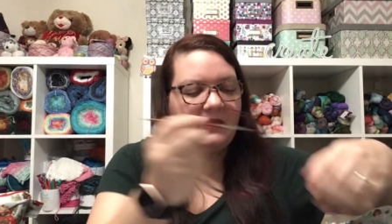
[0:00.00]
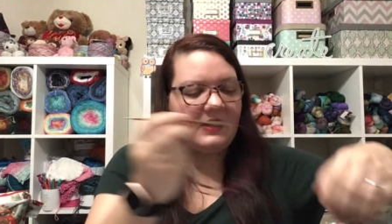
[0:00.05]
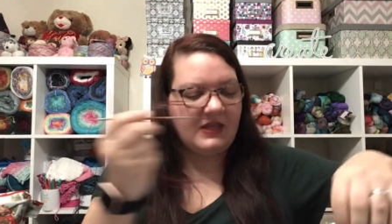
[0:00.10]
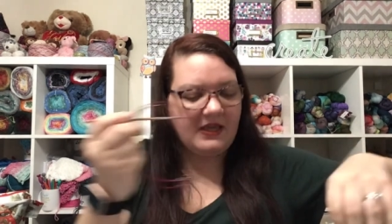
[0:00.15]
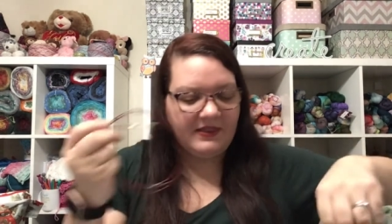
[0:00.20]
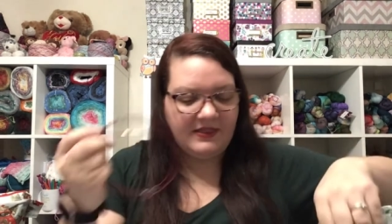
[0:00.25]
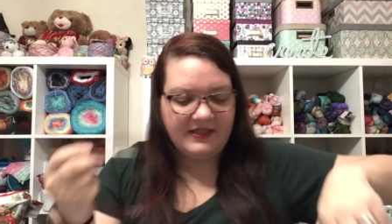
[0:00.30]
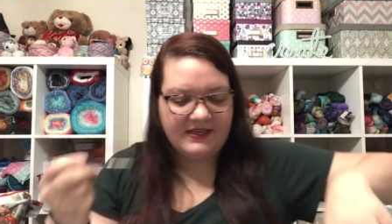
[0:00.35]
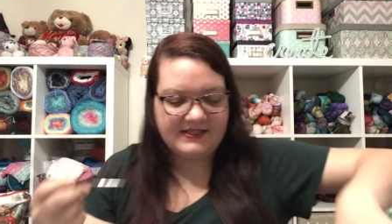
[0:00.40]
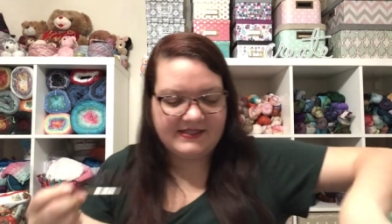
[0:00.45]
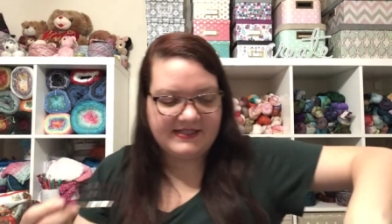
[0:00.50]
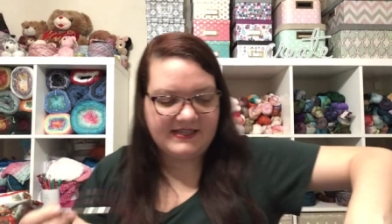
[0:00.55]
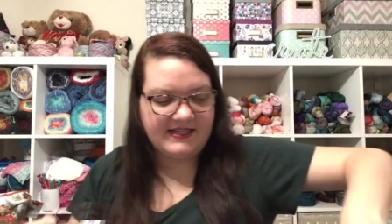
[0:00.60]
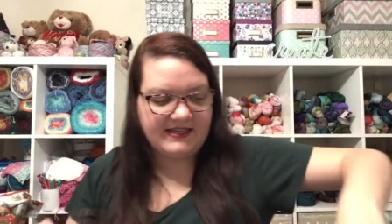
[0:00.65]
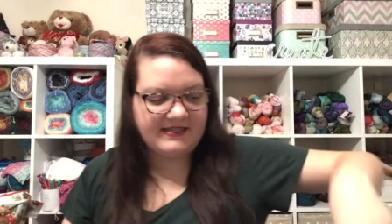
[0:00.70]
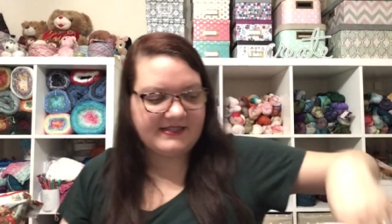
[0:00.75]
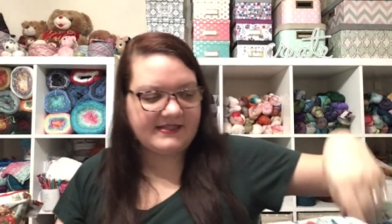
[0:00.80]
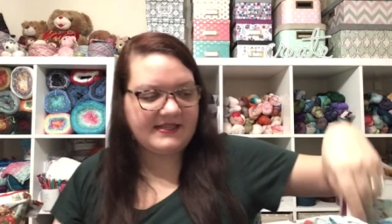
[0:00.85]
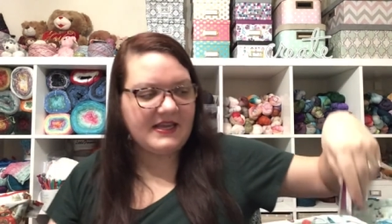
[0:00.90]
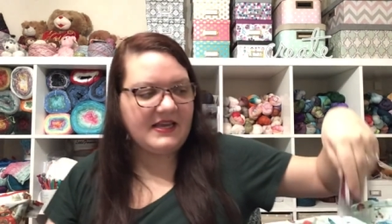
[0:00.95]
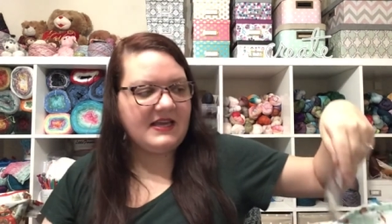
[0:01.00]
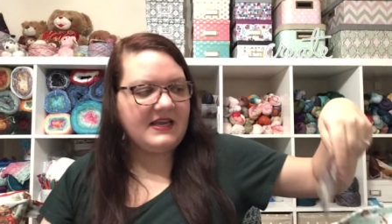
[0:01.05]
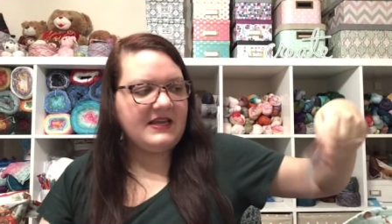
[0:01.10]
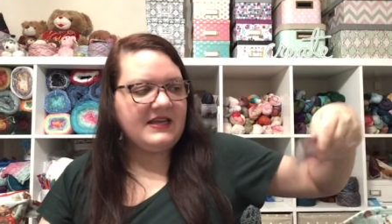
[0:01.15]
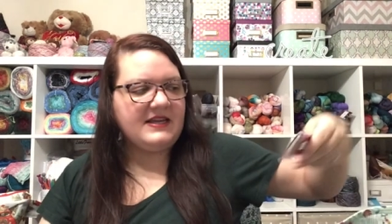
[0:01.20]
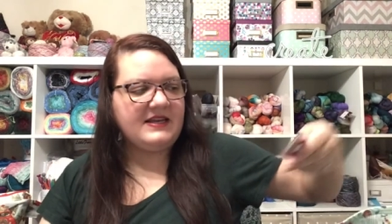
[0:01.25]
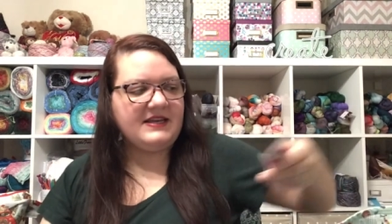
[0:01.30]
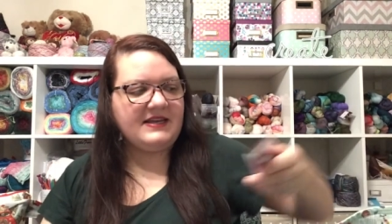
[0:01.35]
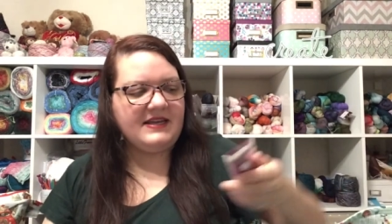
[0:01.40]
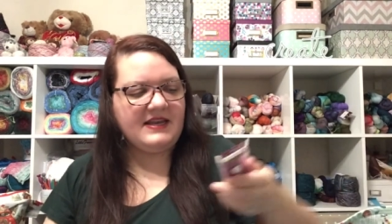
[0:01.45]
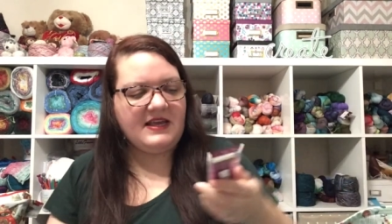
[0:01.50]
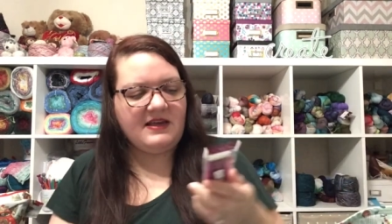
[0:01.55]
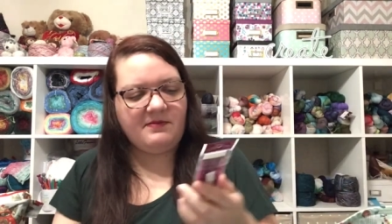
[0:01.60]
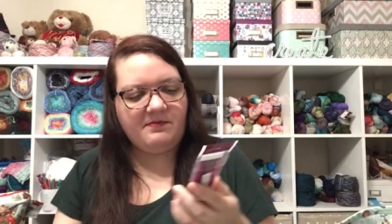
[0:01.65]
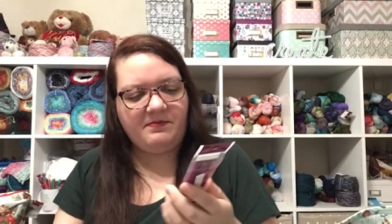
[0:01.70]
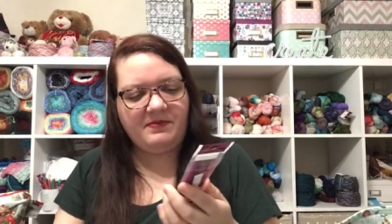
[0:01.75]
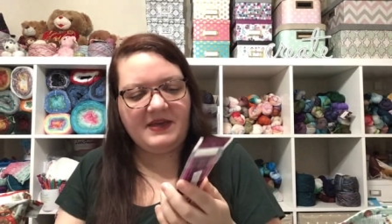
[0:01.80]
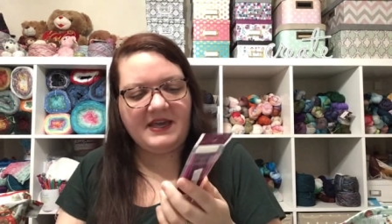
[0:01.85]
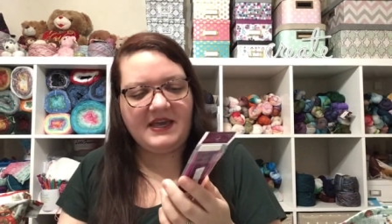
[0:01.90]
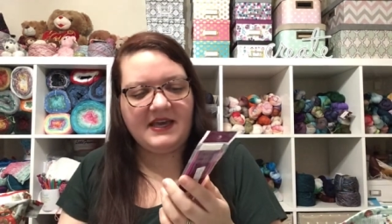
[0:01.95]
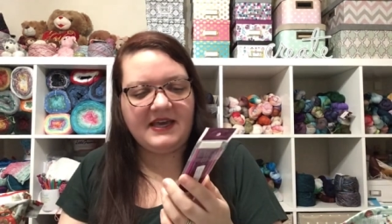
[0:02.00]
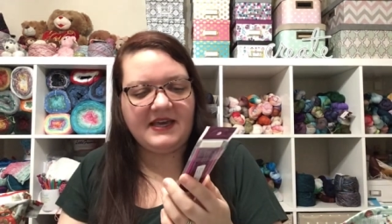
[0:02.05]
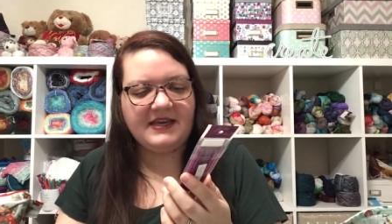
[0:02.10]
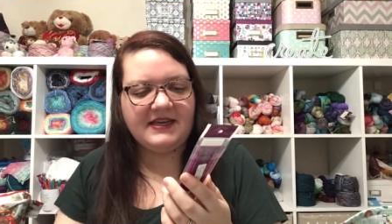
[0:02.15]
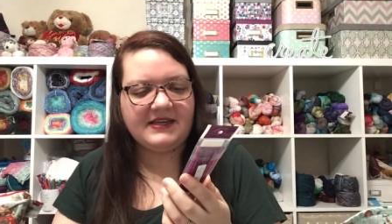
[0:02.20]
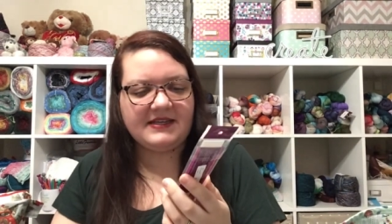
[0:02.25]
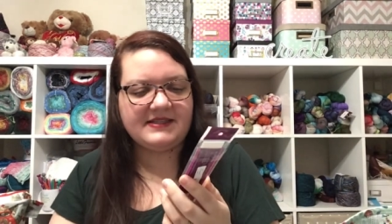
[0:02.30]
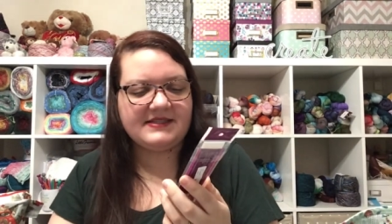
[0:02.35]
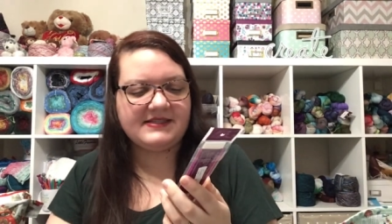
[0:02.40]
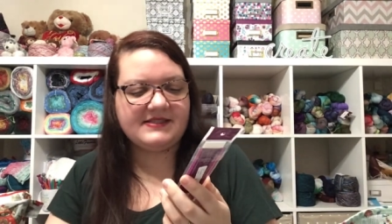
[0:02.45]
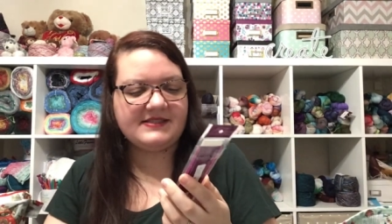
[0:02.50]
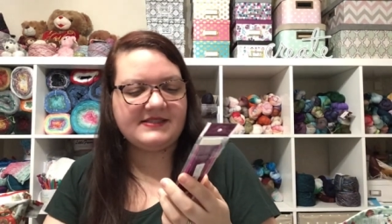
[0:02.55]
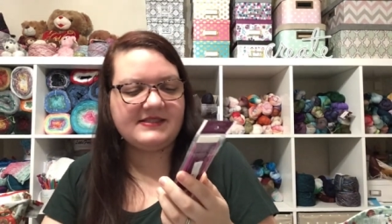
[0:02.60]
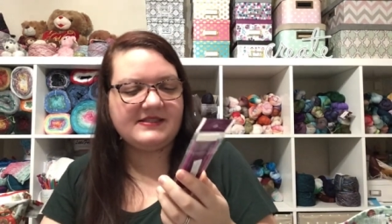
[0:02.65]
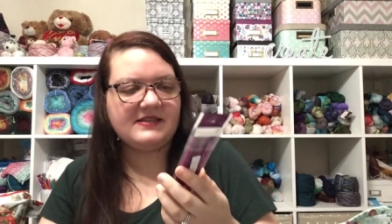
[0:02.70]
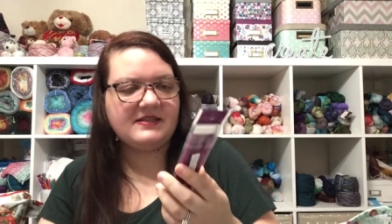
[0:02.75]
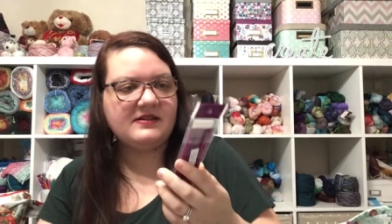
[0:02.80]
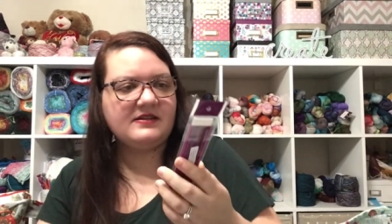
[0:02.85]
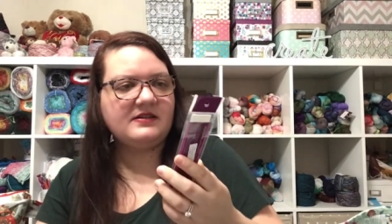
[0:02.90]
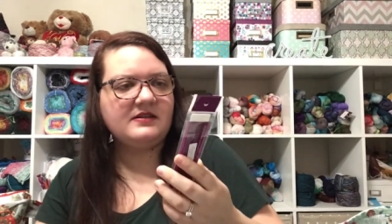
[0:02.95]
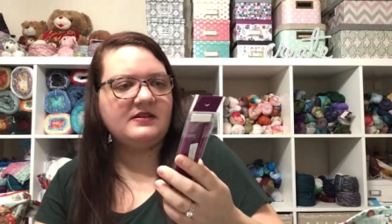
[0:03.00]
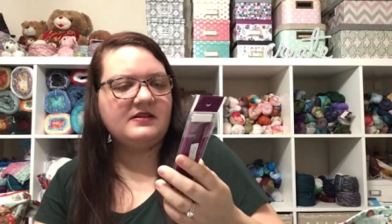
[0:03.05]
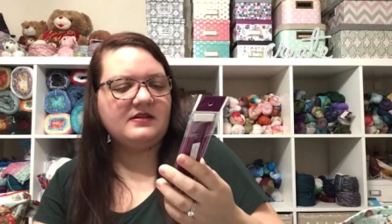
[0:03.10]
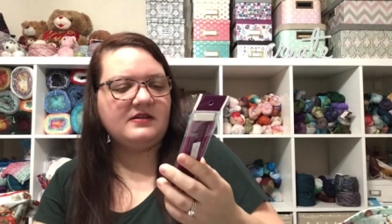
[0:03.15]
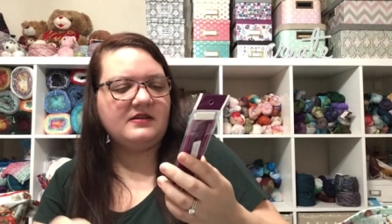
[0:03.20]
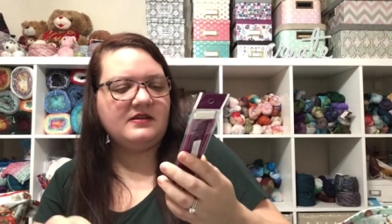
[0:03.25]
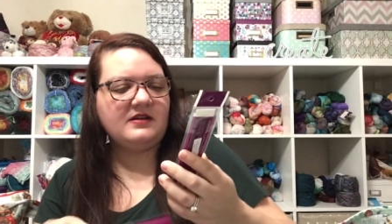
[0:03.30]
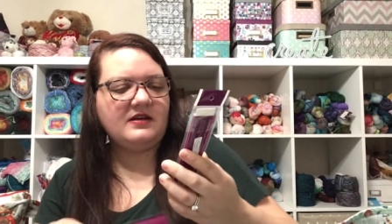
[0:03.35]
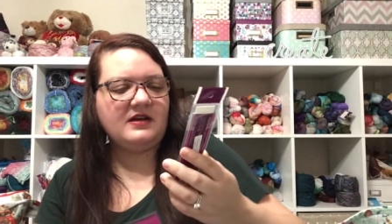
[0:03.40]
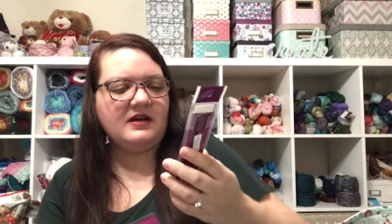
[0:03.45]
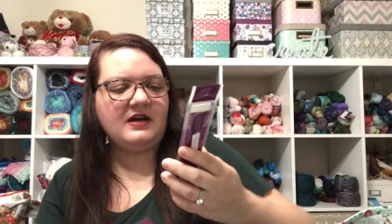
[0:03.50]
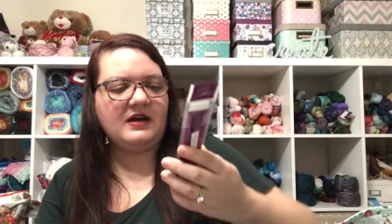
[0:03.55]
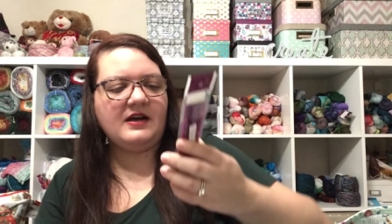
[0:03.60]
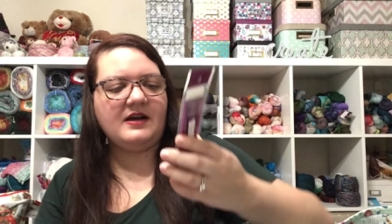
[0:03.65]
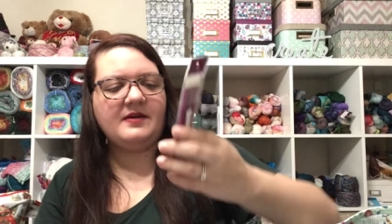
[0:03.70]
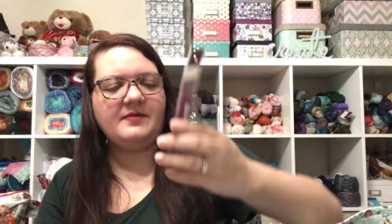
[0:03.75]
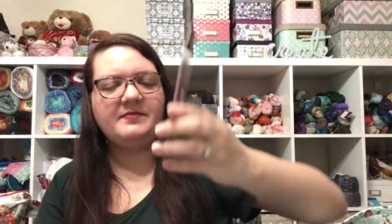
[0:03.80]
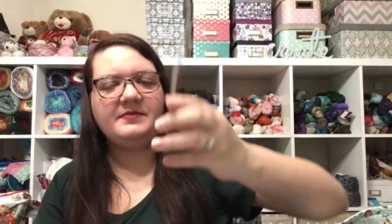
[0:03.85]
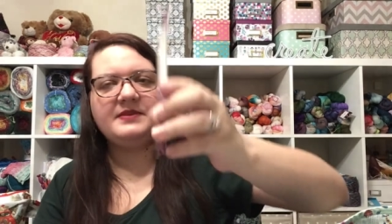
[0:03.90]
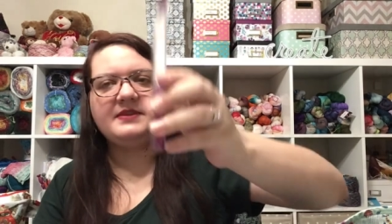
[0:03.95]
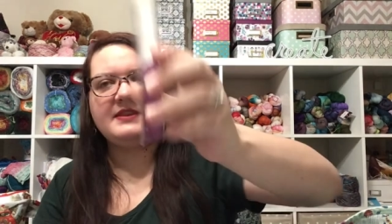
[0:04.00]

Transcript: this is Knit Picks. Um,